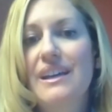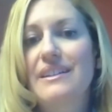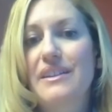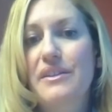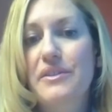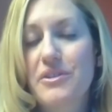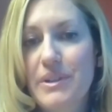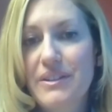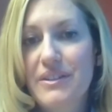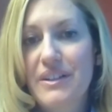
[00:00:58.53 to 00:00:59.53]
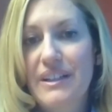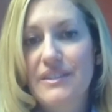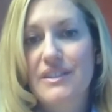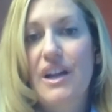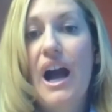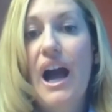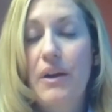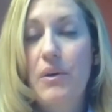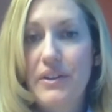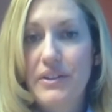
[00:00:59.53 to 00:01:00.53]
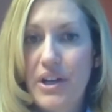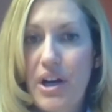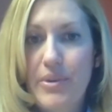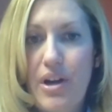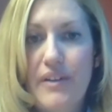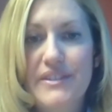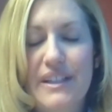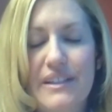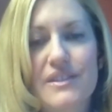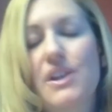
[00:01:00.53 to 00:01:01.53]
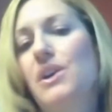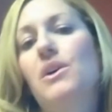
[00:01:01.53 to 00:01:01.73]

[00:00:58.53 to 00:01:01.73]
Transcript: And the third pillar is high quality carbon offsets.